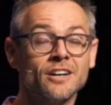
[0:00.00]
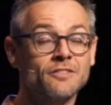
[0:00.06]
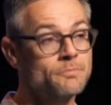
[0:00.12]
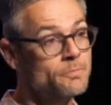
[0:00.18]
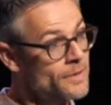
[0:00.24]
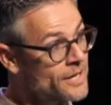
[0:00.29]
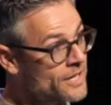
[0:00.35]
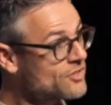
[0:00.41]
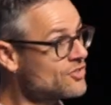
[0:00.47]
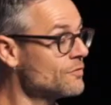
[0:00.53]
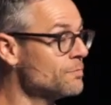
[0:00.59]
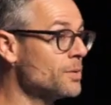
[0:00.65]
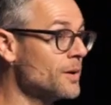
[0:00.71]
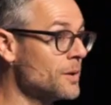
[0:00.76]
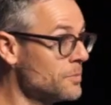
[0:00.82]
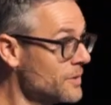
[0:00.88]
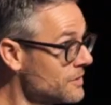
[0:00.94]
of much
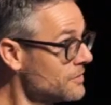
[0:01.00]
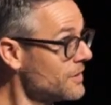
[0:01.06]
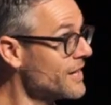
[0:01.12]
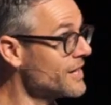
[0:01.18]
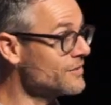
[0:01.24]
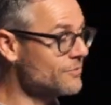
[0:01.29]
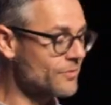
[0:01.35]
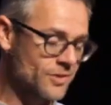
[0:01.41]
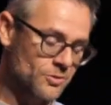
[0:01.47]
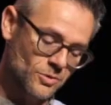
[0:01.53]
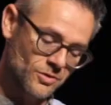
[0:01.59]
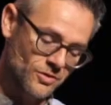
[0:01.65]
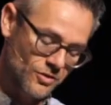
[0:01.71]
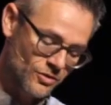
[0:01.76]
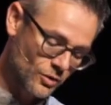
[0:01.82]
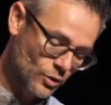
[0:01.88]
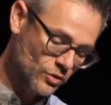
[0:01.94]
of public life that was
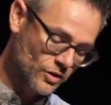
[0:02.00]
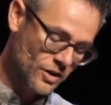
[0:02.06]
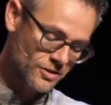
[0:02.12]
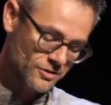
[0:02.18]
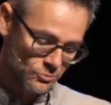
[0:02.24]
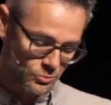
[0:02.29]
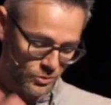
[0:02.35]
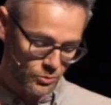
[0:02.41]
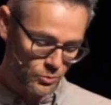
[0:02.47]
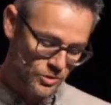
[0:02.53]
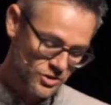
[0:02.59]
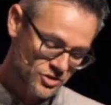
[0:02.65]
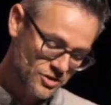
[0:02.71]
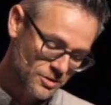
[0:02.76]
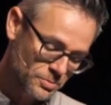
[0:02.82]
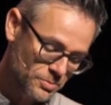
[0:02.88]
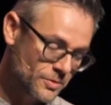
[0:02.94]
associated with
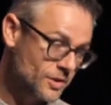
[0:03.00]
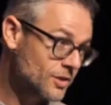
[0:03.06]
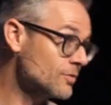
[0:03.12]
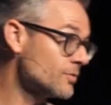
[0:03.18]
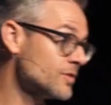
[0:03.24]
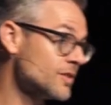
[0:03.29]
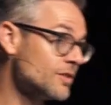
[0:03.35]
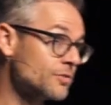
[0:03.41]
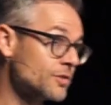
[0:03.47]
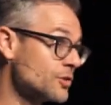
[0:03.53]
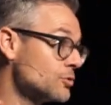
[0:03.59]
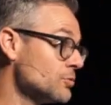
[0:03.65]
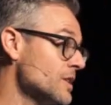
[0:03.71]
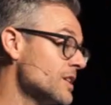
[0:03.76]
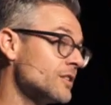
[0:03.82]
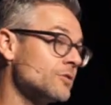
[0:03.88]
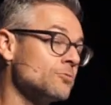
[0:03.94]
worship of different
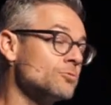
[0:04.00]
Greek